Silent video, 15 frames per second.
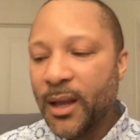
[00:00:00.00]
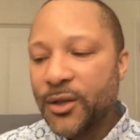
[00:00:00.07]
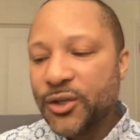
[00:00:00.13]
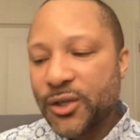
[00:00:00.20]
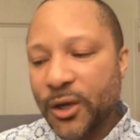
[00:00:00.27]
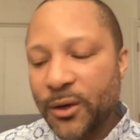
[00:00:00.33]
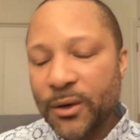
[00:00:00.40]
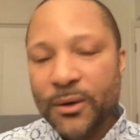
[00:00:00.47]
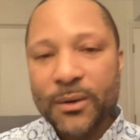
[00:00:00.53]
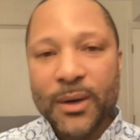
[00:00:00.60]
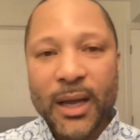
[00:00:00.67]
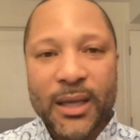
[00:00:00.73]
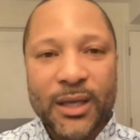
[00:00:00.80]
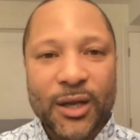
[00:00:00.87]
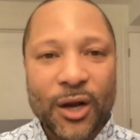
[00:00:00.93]

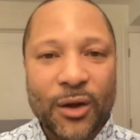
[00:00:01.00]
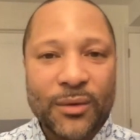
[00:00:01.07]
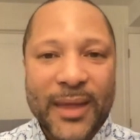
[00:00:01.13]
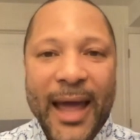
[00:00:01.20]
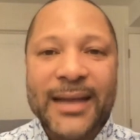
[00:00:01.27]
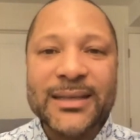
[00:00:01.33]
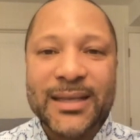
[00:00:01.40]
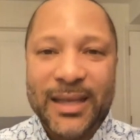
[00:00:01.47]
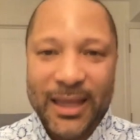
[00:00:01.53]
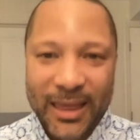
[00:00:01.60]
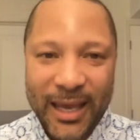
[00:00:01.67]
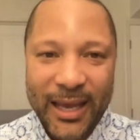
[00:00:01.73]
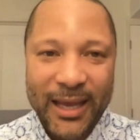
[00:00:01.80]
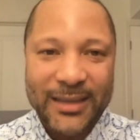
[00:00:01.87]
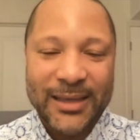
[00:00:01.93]
So, you know, that's the
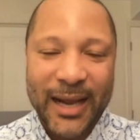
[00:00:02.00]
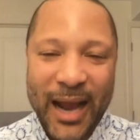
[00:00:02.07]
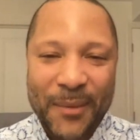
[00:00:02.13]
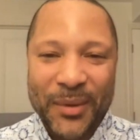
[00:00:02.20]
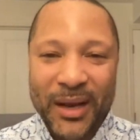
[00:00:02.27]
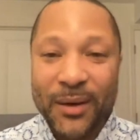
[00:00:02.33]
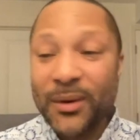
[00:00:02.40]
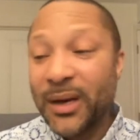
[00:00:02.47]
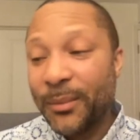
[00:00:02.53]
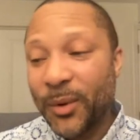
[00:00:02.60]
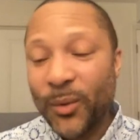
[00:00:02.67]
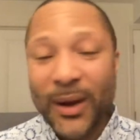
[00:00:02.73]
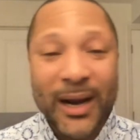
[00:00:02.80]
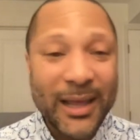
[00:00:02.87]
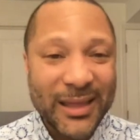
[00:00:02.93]
thing is that, I mean,
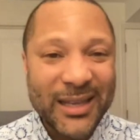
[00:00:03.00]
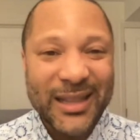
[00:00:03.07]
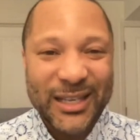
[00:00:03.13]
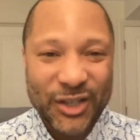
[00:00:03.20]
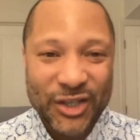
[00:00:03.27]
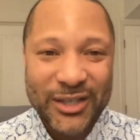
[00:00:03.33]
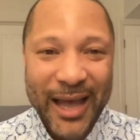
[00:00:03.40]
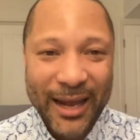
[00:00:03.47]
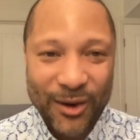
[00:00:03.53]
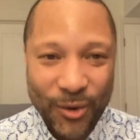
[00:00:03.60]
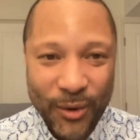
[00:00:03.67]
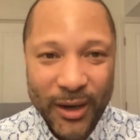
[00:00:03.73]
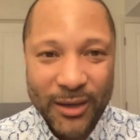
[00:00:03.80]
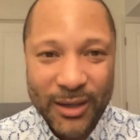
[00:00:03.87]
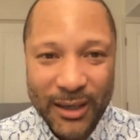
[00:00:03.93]
number one, I think they just got
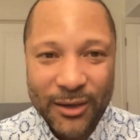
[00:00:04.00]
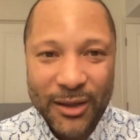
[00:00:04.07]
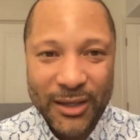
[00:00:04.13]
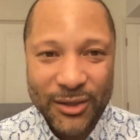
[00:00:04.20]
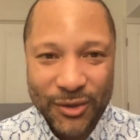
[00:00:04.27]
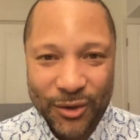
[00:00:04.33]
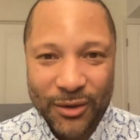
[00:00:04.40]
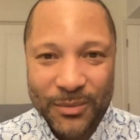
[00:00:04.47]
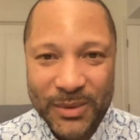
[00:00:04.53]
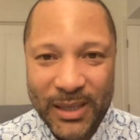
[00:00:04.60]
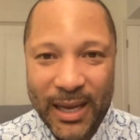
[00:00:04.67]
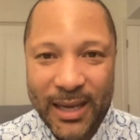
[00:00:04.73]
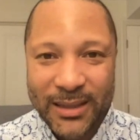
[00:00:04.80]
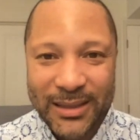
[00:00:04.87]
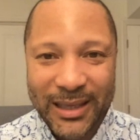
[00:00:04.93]
lawyered under this
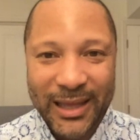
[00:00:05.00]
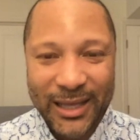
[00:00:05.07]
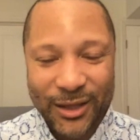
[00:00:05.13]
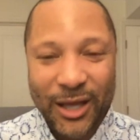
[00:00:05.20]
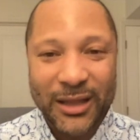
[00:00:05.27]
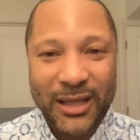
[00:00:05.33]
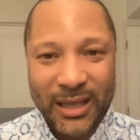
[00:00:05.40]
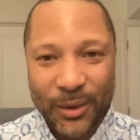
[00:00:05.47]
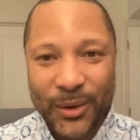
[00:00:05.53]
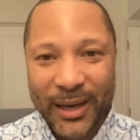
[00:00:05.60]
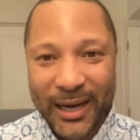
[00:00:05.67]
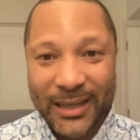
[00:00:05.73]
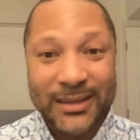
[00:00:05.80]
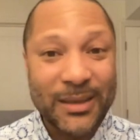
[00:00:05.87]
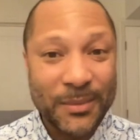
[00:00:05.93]
circumstance that they thought that they were
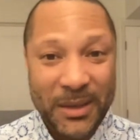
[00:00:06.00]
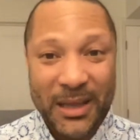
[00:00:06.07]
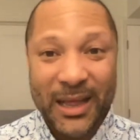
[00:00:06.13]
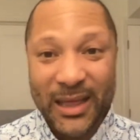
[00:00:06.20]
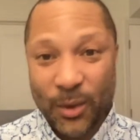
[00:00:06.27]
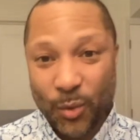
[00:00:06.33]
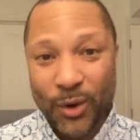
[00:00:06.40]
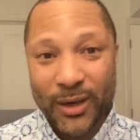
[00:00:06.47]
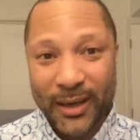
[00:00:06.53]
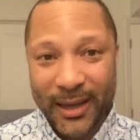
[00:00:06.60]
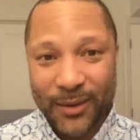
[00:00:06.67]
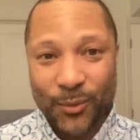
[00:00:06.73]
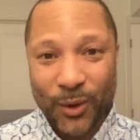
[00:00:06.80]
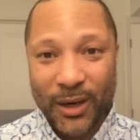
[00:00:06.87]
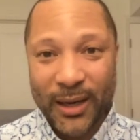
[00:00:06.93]
getting something that they
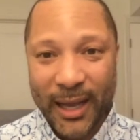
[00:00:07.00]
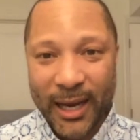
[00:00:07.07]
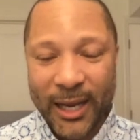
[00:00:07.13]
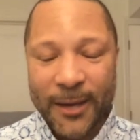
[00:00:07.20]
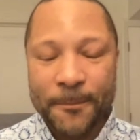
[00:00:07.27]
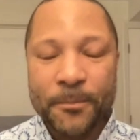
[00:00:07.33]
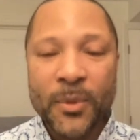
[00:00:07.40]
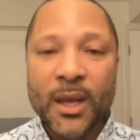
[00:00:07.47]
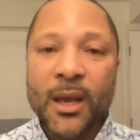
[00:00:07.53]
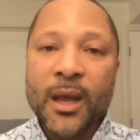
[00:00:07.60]
weren't getting.